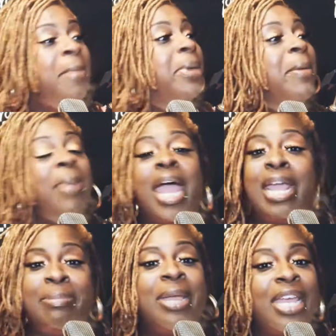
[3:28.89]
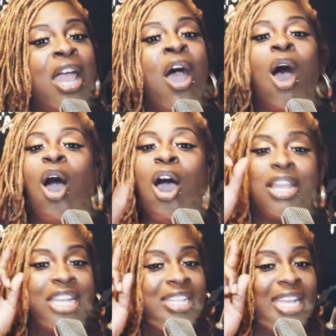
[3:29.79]
But baby, all
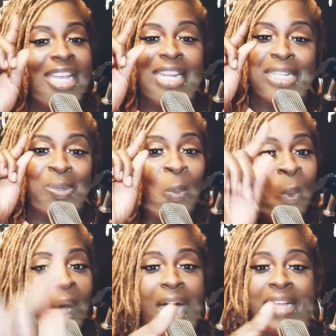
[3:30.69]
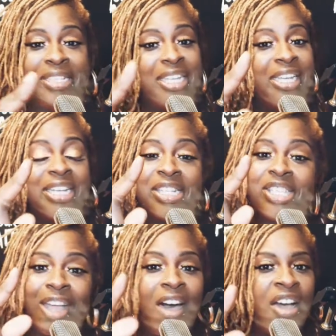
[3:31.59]
you need is one to get
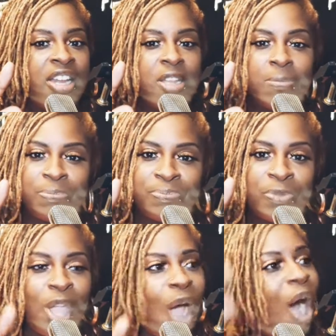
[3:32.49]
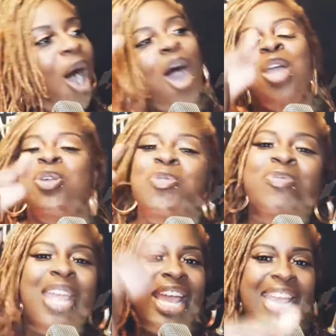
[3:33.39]
started. All you
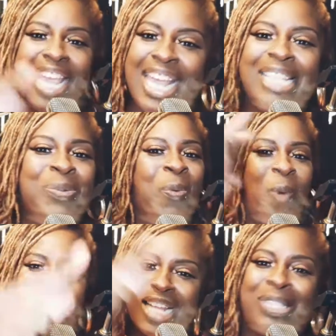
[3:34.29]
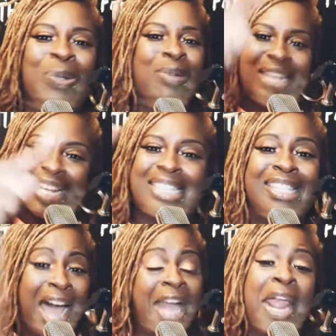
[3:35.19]
need is one to get
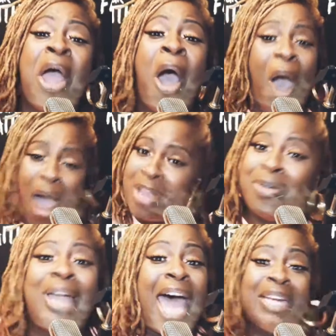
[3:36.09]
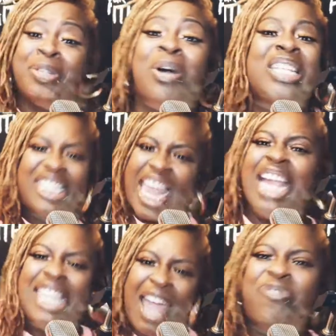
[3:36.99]
started. All you got to do is
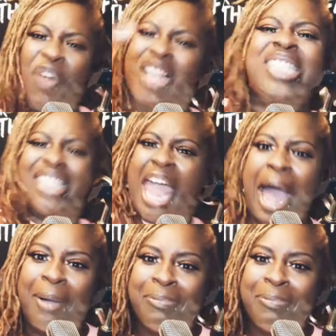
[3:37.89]
take that first step.